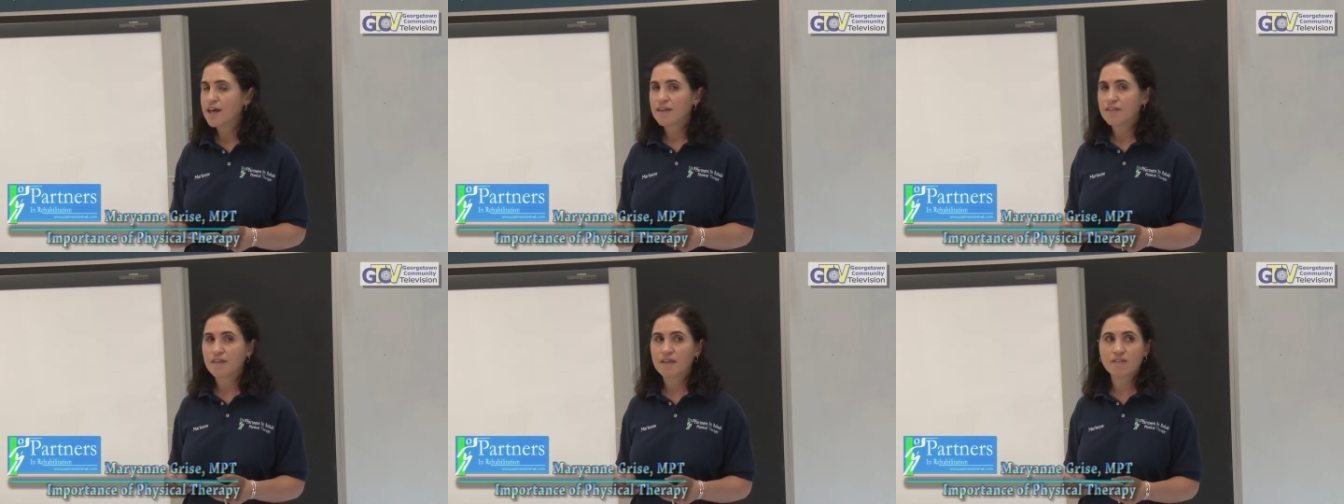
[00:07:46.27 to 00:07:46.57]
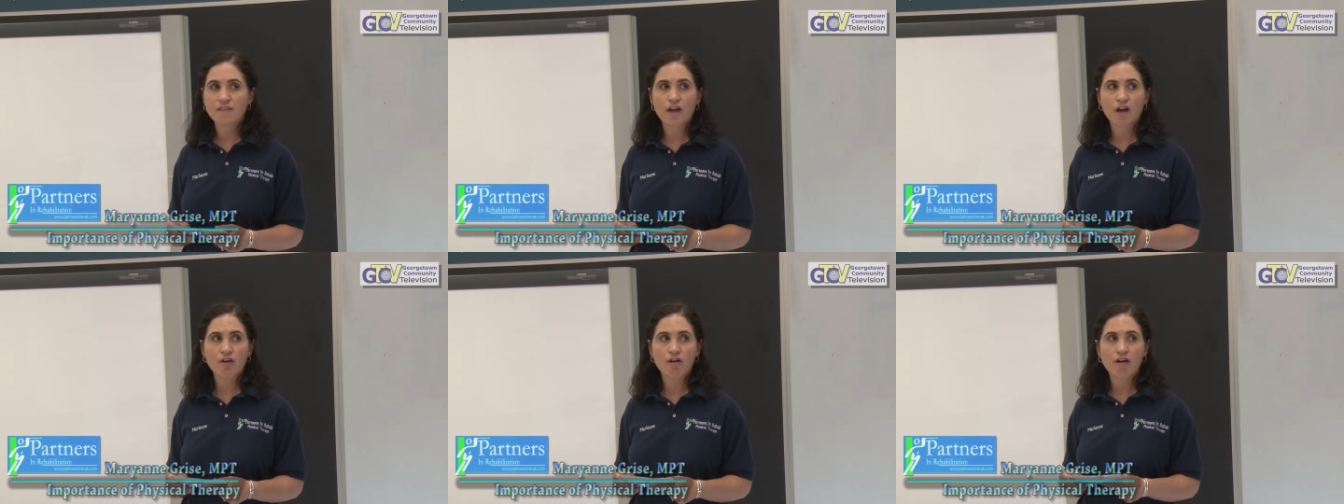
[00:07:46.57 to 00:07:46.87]
then
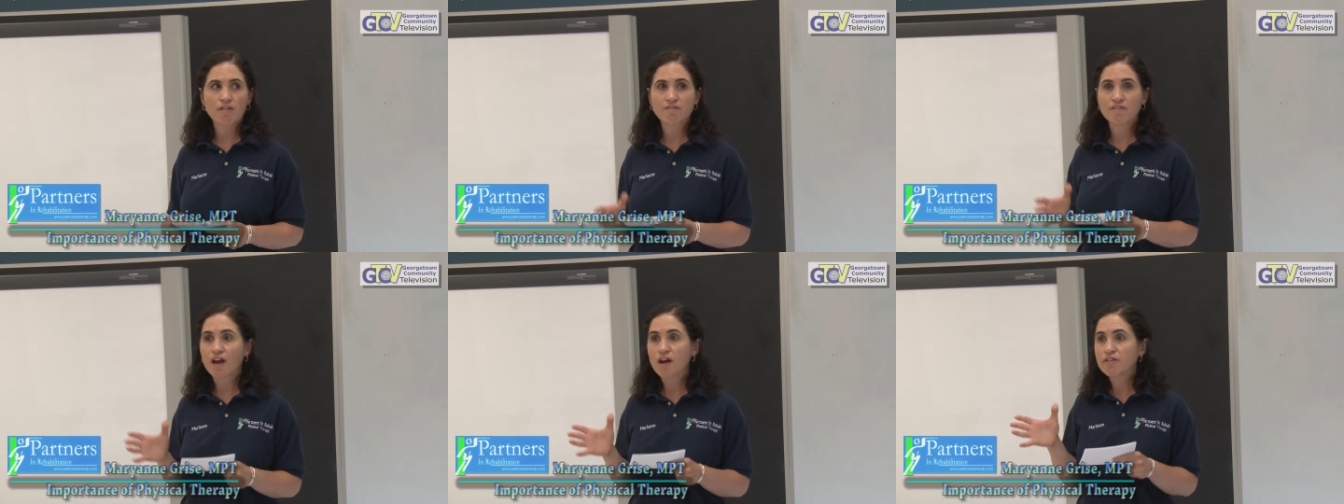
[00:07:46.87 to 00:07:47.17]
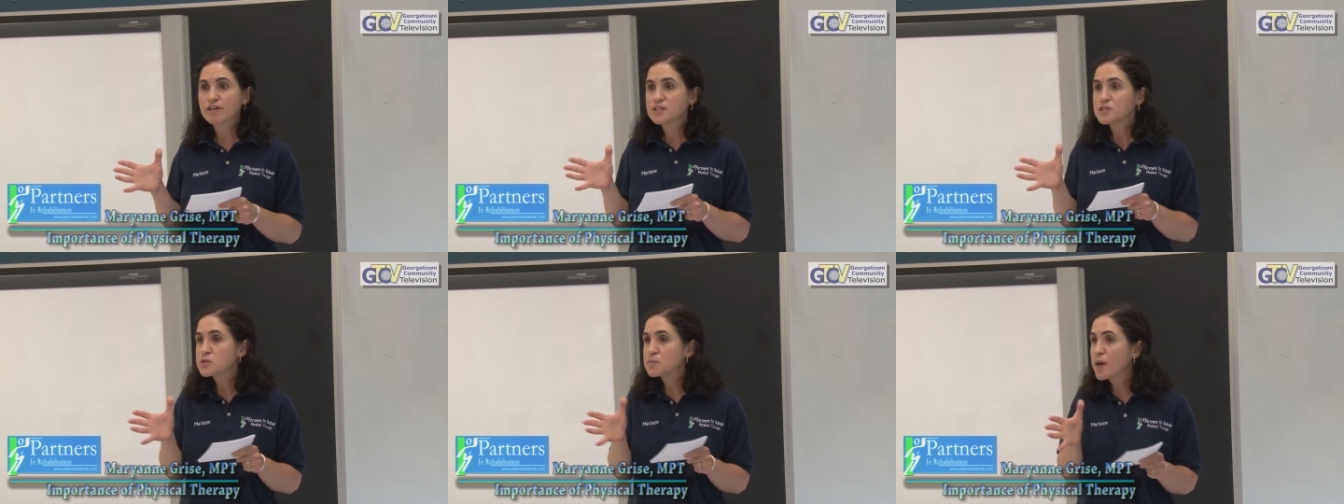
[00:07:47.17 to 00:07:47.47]
there are
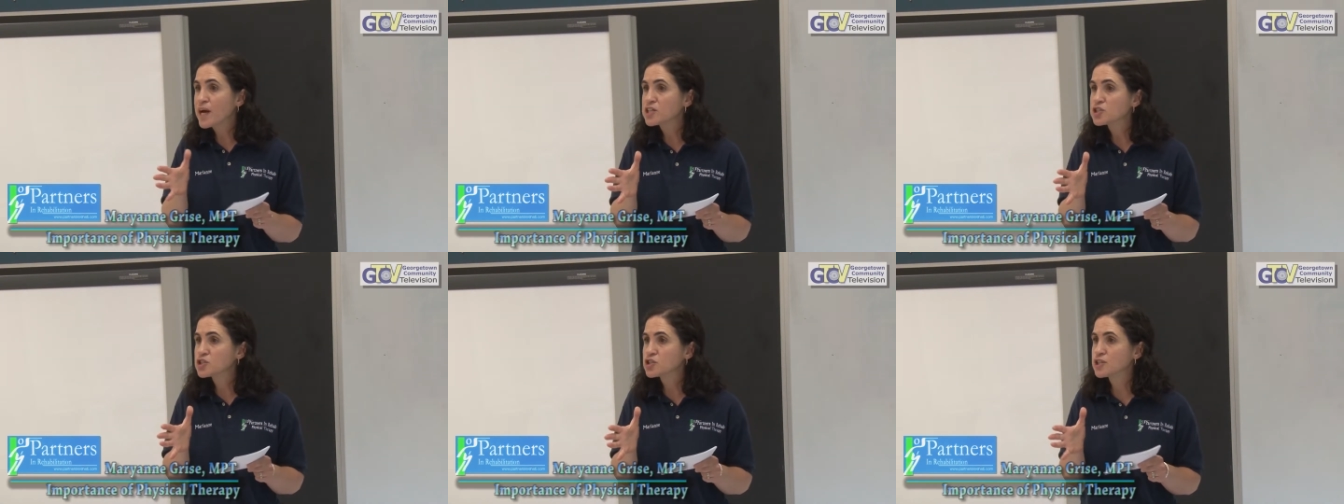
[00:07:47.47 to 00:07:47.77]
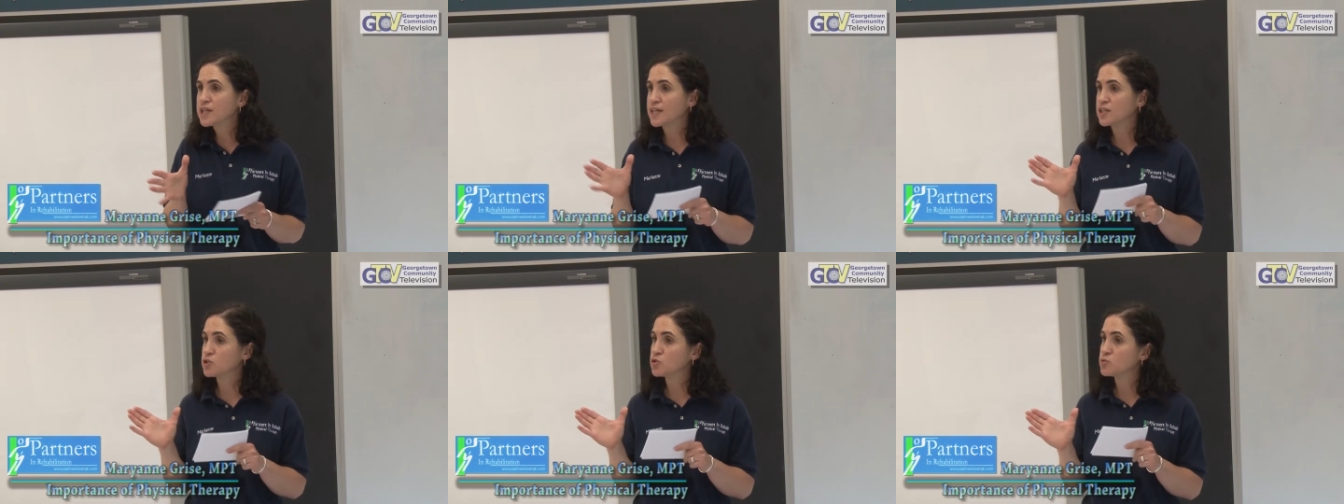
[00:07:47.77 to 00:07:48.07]
very special
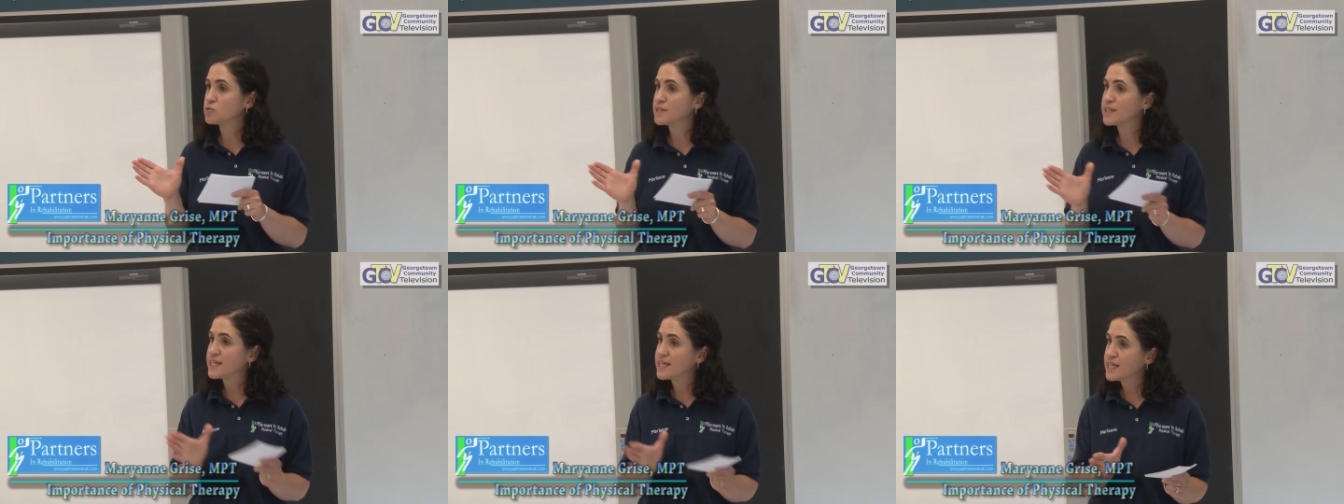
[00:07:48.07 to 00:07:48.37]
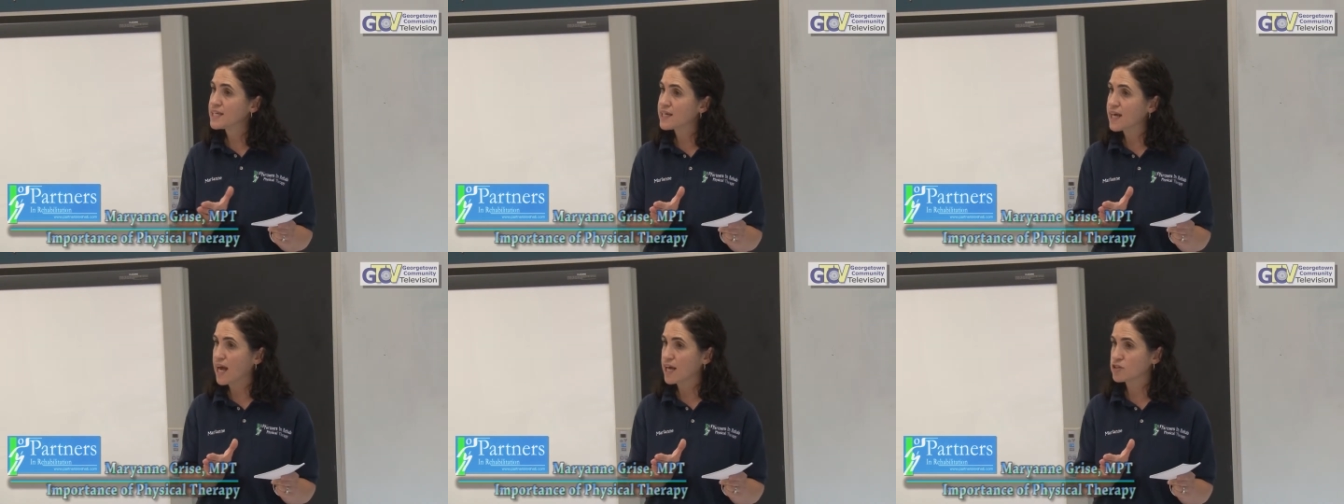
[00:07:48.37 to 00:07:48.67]
and
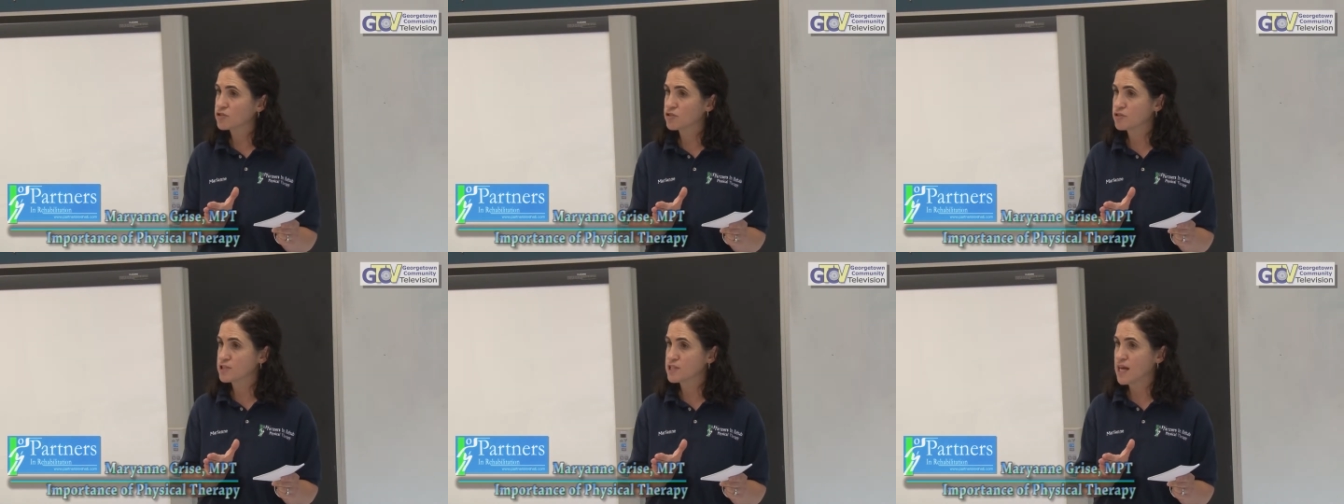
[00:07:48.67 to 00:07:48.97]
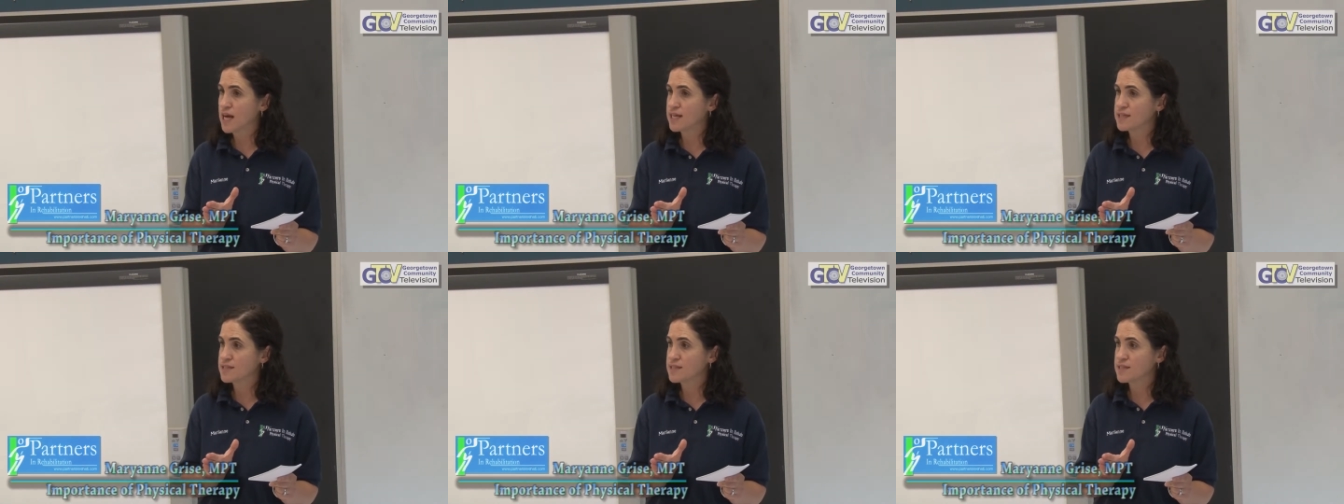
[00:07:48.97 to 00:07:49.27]
unique
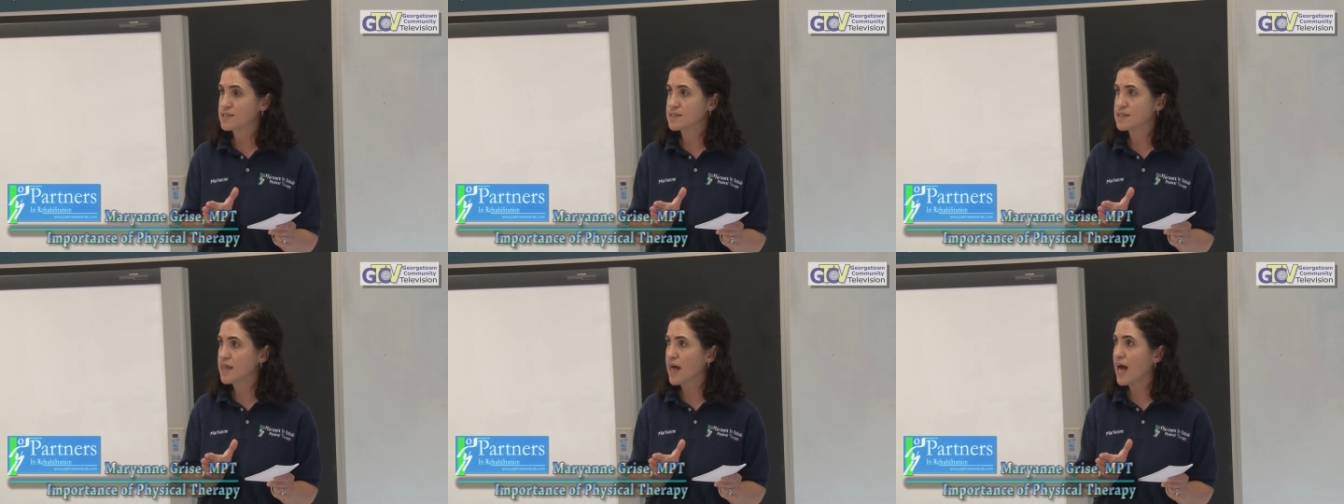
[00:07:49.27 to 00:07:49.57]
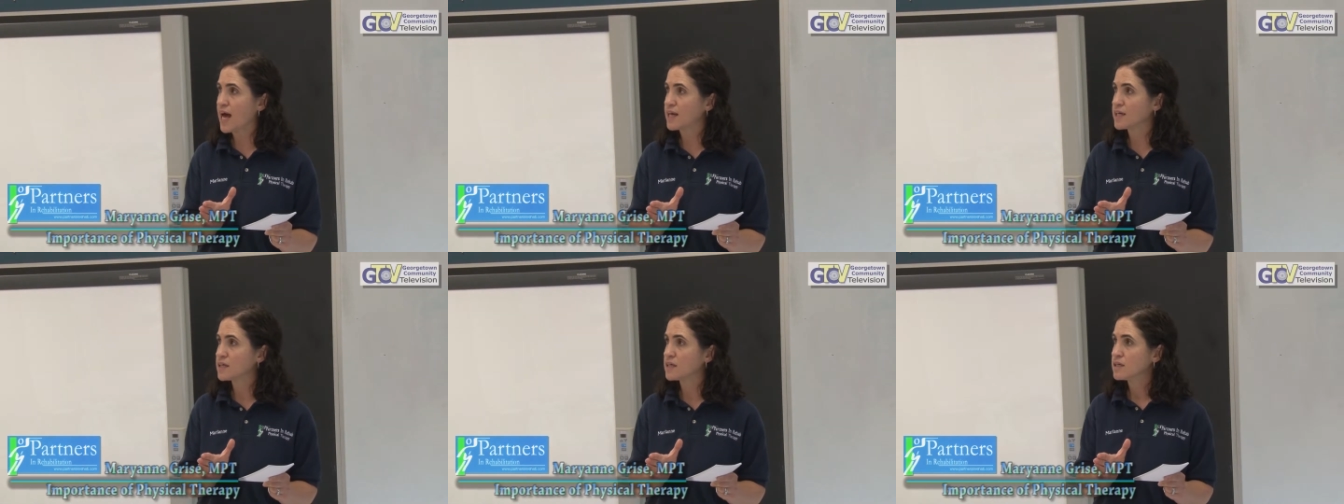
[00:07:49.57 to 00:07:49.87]
exercises
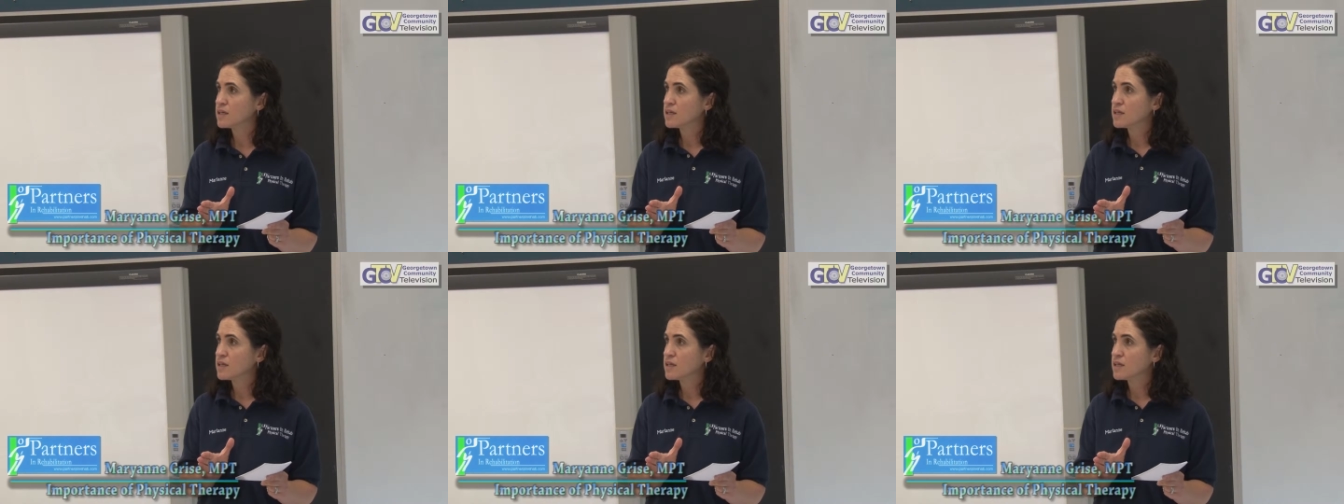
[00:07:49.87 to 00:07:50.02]
that